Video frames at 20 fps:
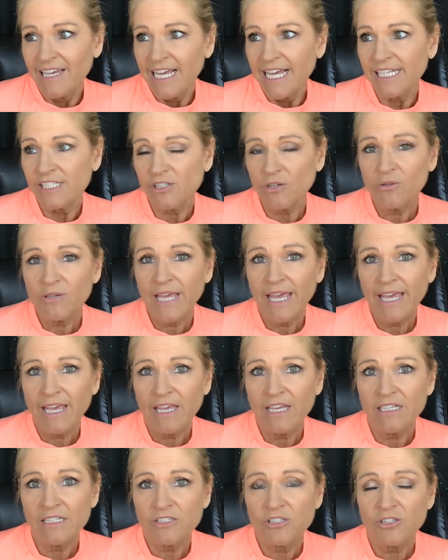It's
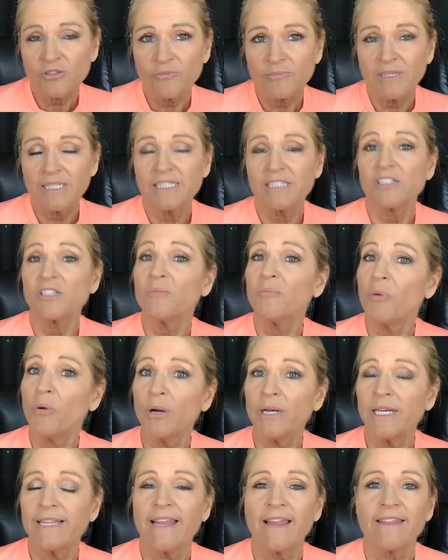okay to be
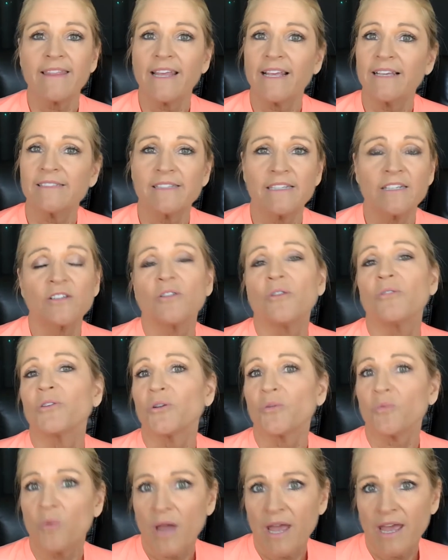disappointed that things didn't go
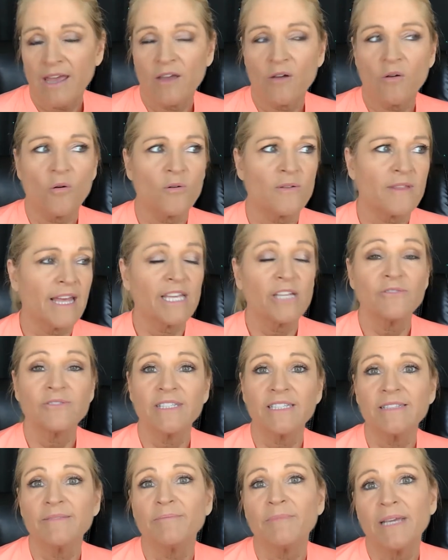your way, or that you
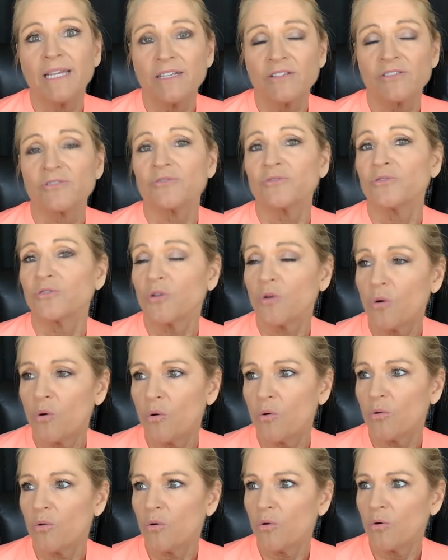didn't meet a certain
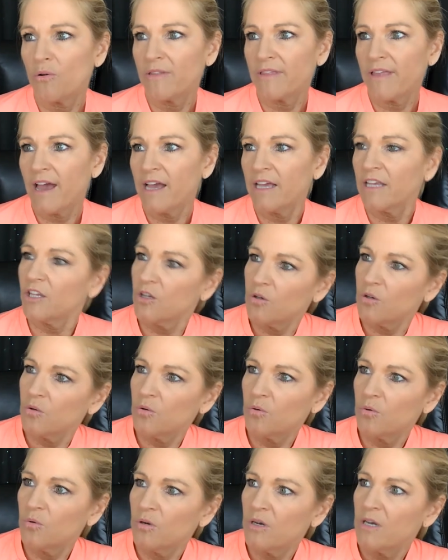goal, or that
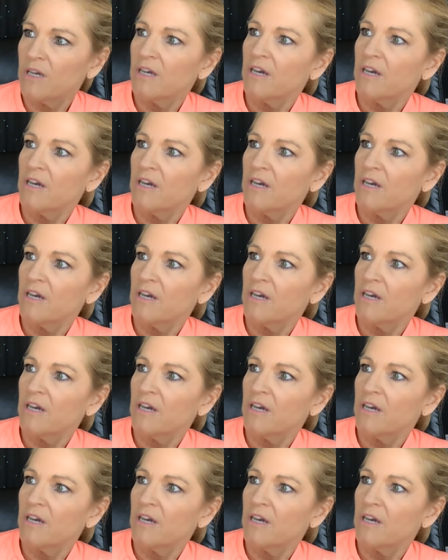you